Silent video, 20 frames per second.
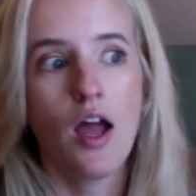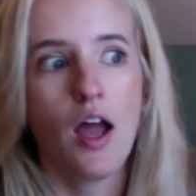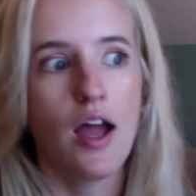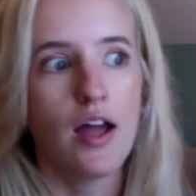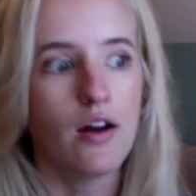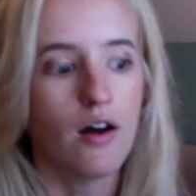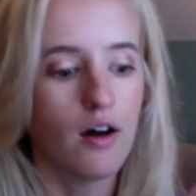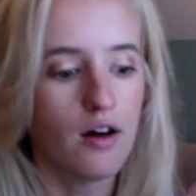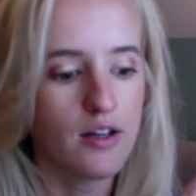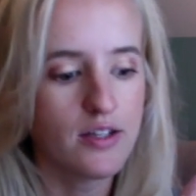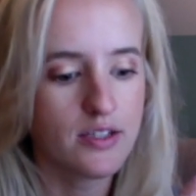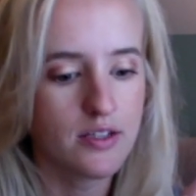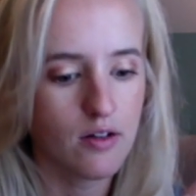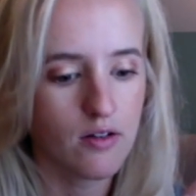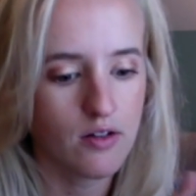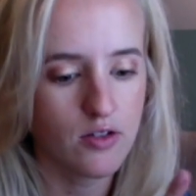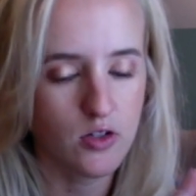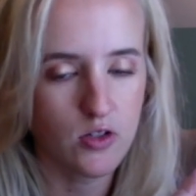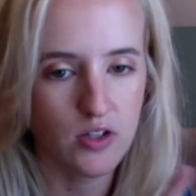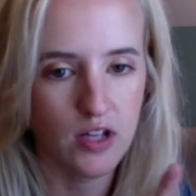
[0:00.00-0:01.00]
And also
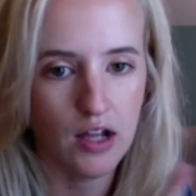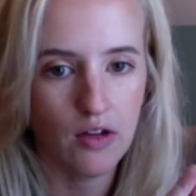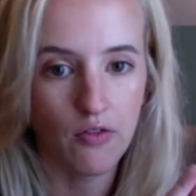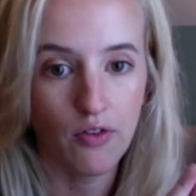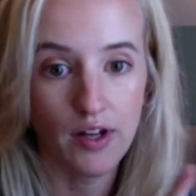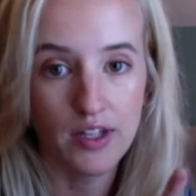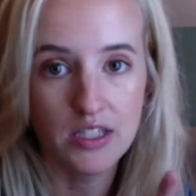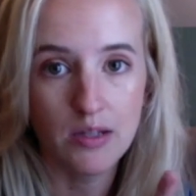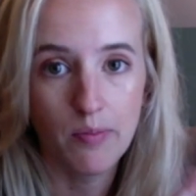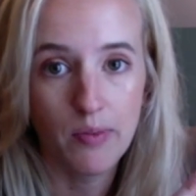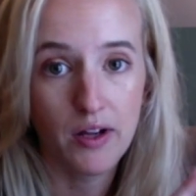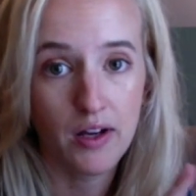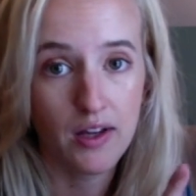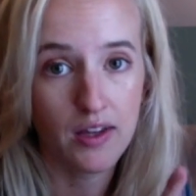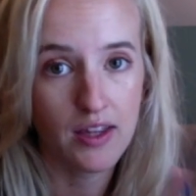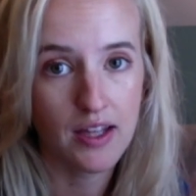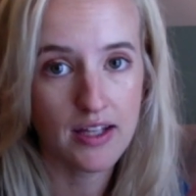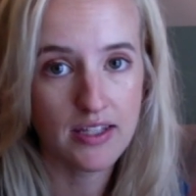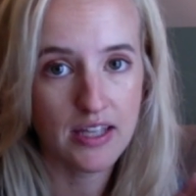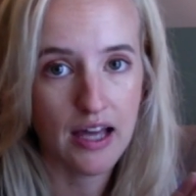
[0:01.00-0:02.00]
because there's like lots of big
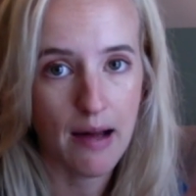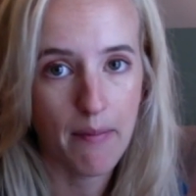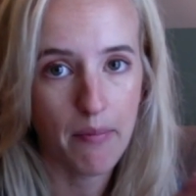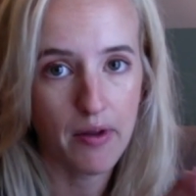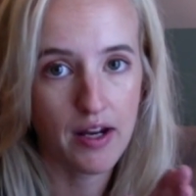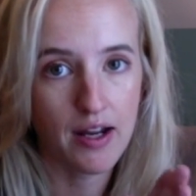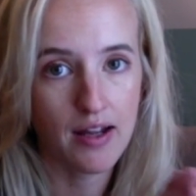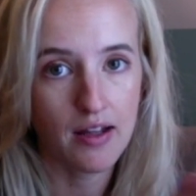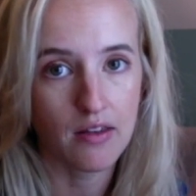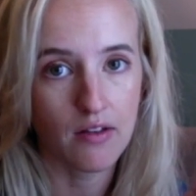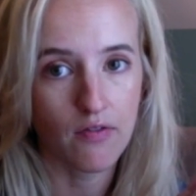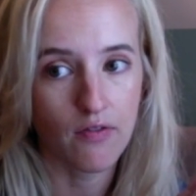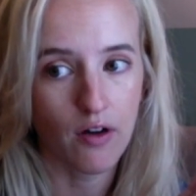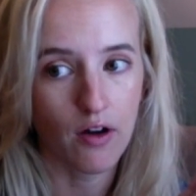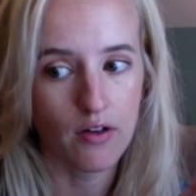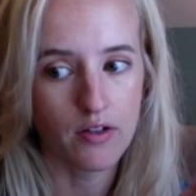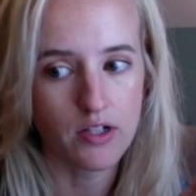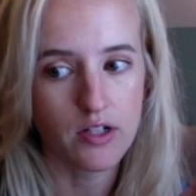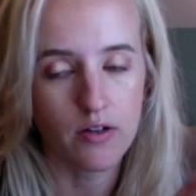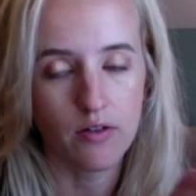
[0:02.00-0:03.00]
things happening in the
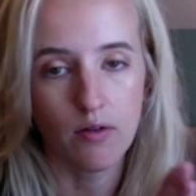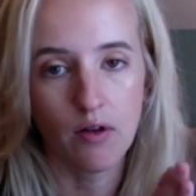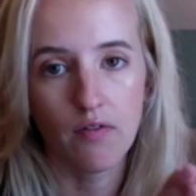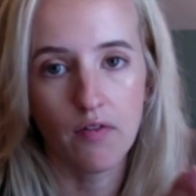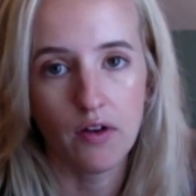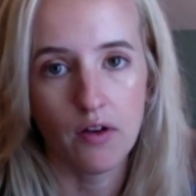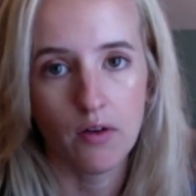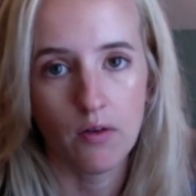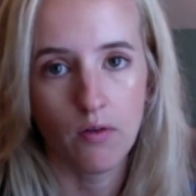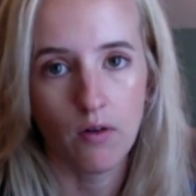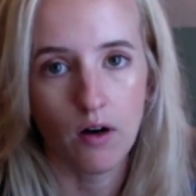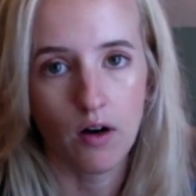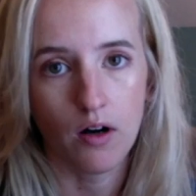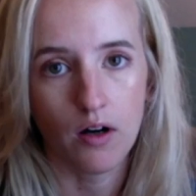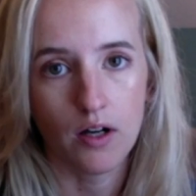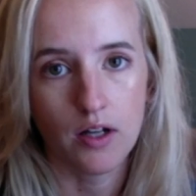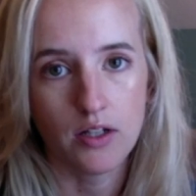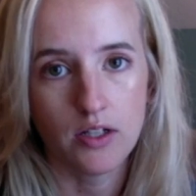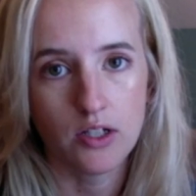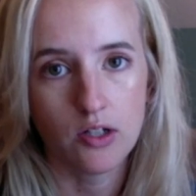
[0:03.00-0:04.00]
fall too, if you are
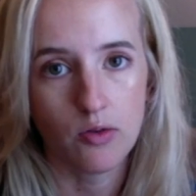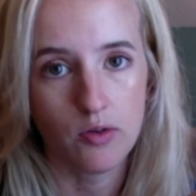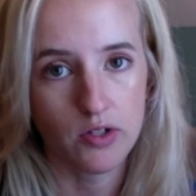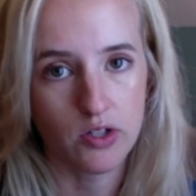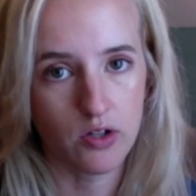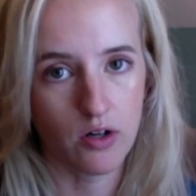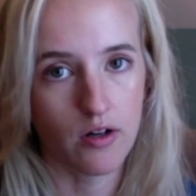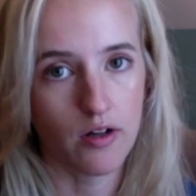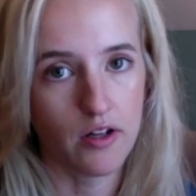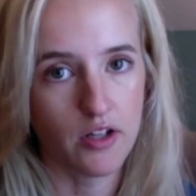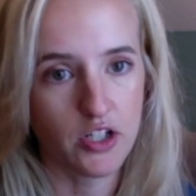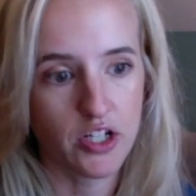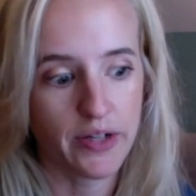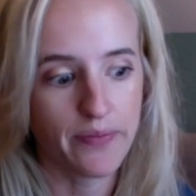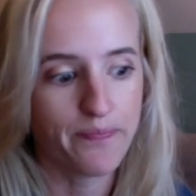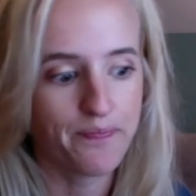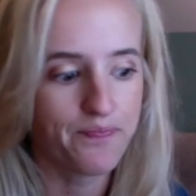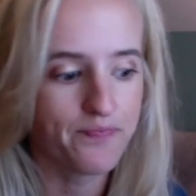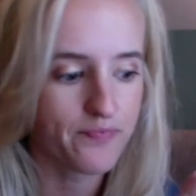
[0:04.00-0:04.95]
into astrology.